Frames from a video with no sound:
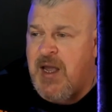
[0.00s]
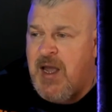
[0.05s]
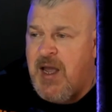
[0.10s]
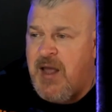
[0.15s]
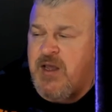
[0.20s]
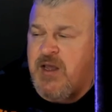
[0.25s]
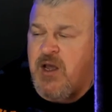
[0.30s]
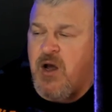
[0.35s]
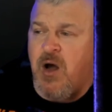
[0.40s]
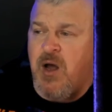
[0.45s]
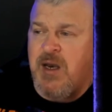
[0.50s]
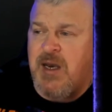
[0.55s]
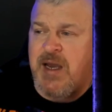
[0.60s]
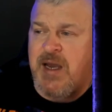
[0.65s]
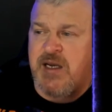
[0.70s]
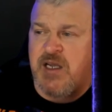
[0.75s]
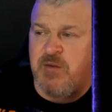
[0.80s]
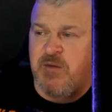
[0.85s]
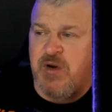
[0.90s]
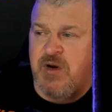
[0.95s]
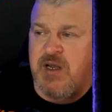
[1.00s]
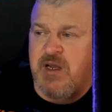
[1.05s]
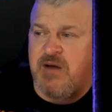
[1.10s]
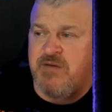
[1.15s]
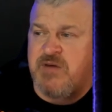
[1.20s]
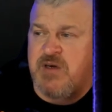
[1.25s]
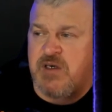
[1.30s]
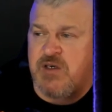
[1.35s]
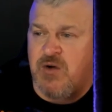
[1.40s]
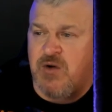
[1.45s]
and the online community
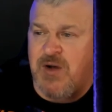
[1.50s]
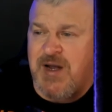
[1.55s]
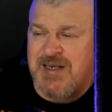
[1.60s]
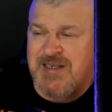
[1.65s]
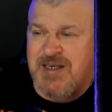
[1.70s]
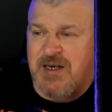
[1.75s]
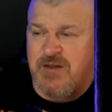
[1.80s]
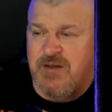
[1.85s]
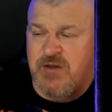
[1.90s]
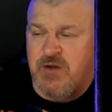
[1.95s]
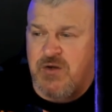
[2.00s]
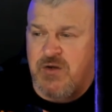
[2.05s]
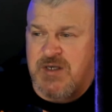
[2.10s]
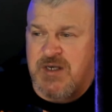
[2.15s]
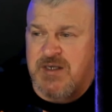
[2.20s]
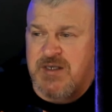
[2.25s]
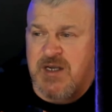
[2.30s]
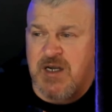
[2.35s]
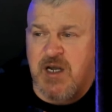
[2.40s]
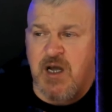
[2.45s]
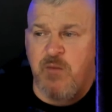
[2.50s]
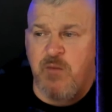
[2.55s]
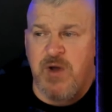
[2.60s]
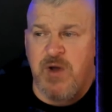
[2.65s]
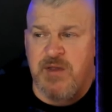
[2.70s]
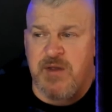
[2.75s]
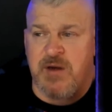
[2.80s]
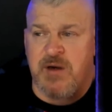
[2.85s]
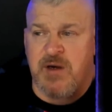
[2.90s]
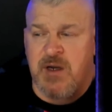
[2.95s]
of digital asset enthusiasts that come
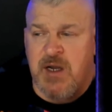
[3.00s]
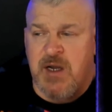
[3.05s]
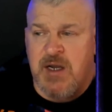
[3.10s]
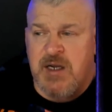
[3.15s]
with it.